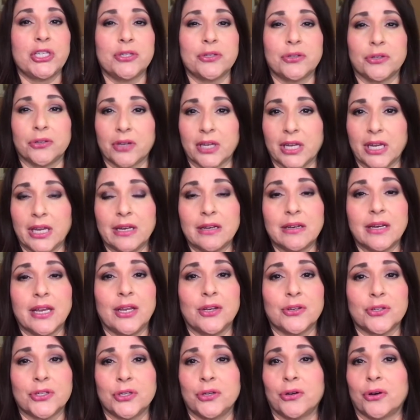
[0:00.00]
took it,
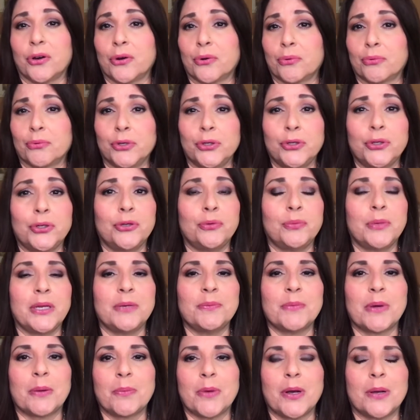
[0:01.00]
it to her room,
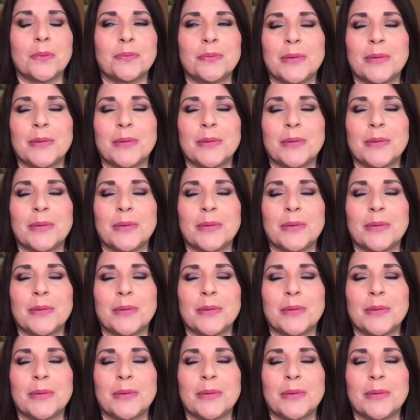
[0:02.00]
and my mom,